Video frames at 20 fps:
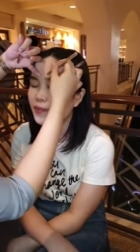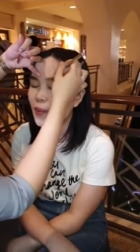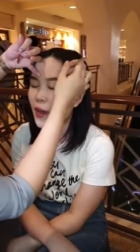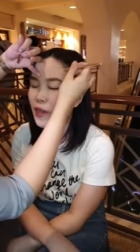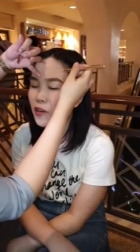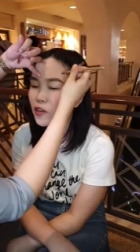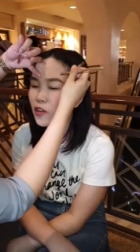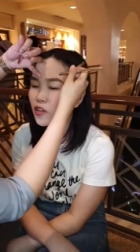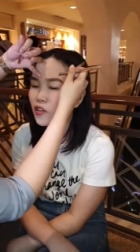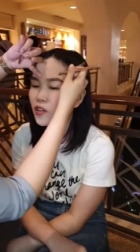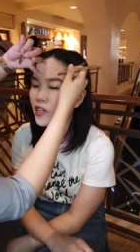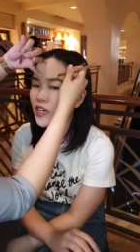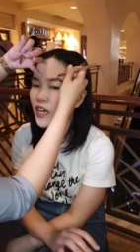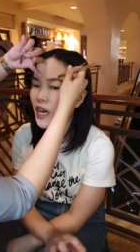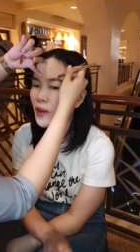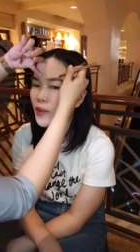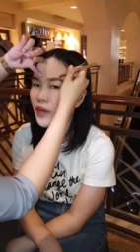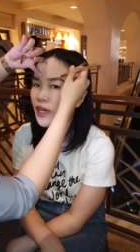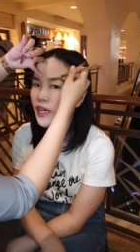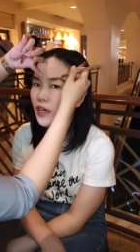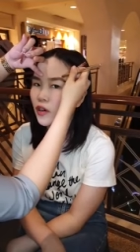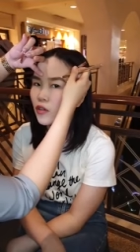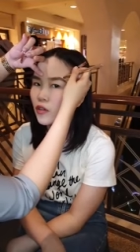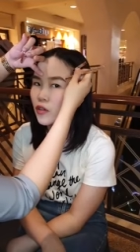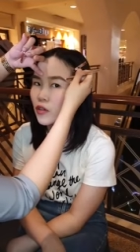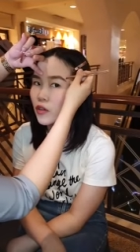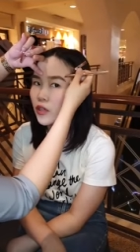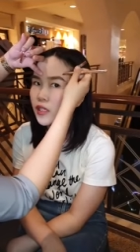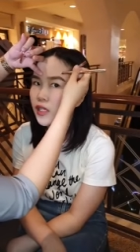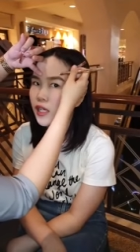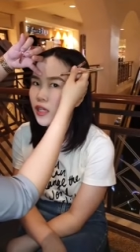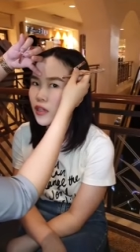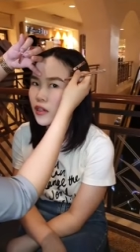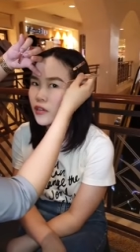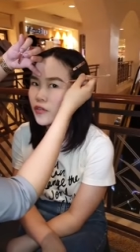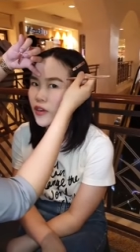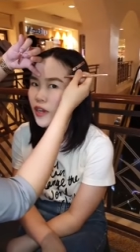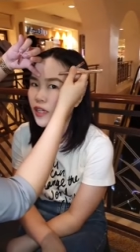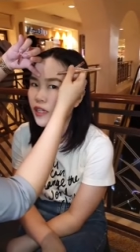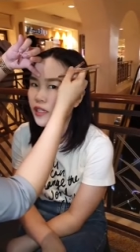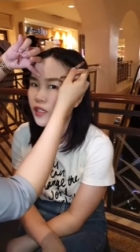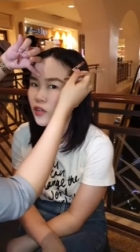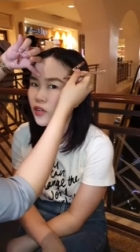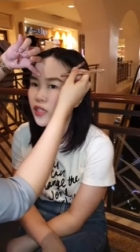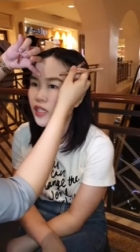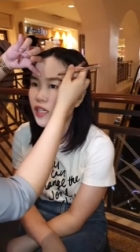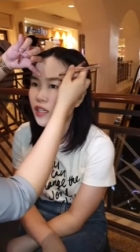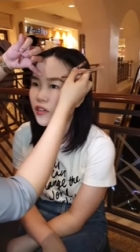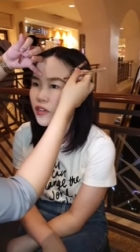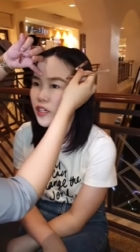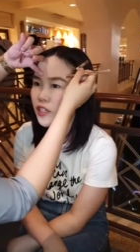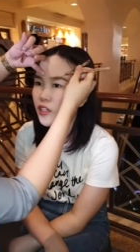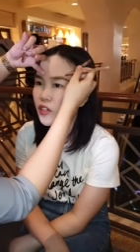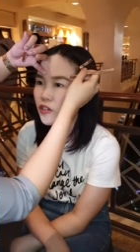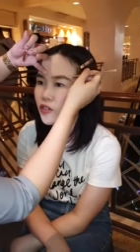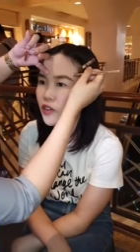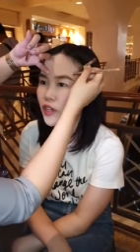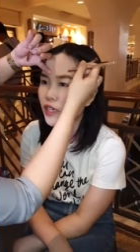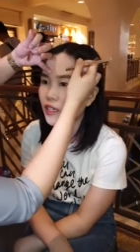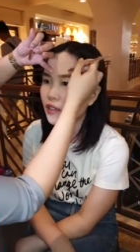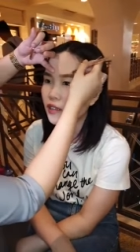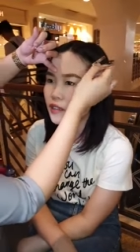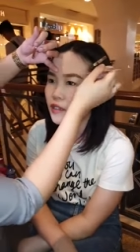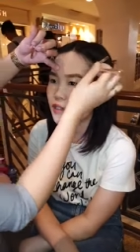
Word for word: Paano na kung nagkamali ako? Concealer, friends. Concealer is your friend.